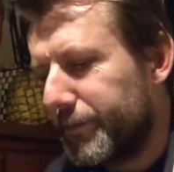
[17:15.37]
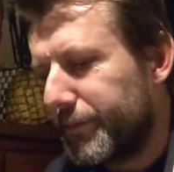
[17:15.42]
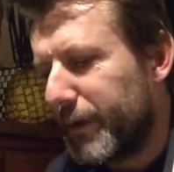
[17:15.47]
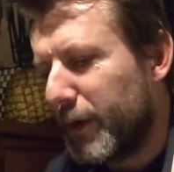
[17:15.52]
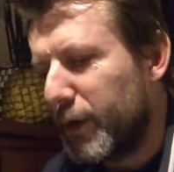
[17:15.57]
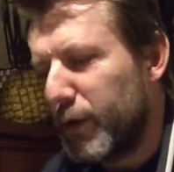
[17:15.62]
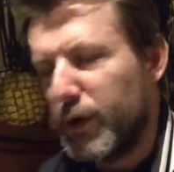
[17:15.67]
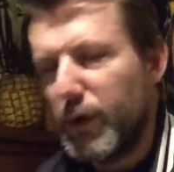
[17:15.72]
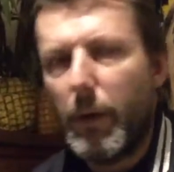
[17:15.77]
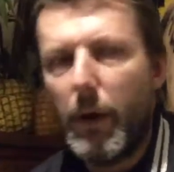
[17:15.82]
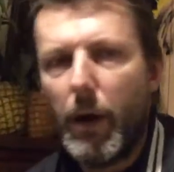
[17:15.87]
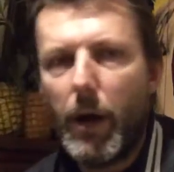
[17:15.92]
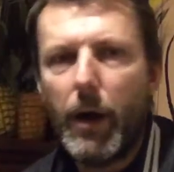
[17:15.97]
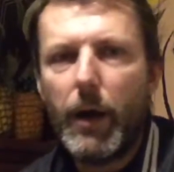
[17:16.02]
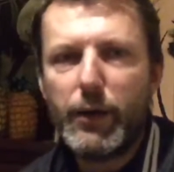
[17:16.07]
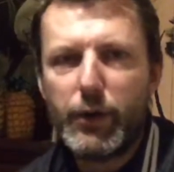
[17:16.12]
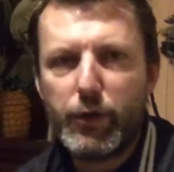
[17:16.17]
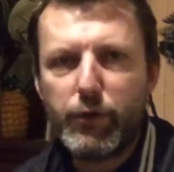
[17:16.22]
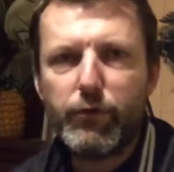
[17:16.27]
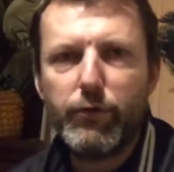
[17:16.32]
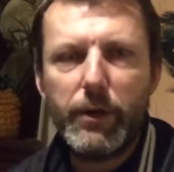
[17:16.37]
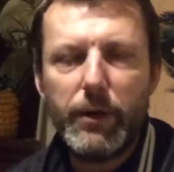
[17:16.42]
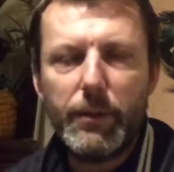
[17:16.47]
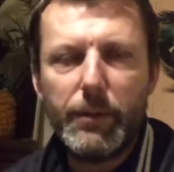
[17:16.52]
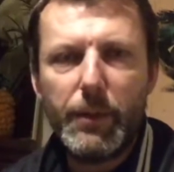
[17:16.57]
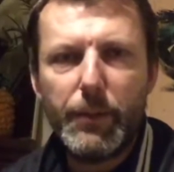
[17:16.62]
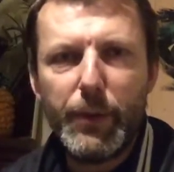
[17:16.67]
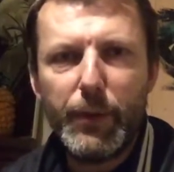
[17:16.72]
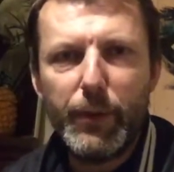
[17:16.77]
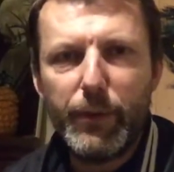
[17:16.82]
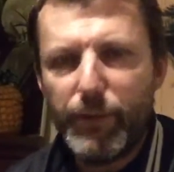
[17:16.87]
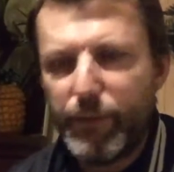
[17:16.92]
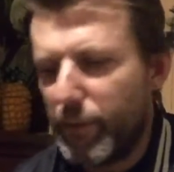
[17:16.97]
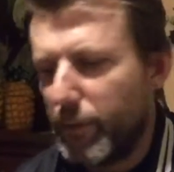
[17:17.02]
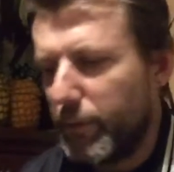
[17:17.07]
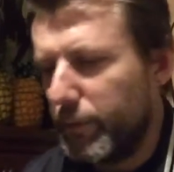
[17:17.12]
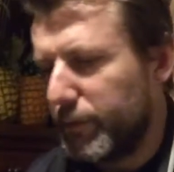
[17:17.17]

Because you are extremely beautiful.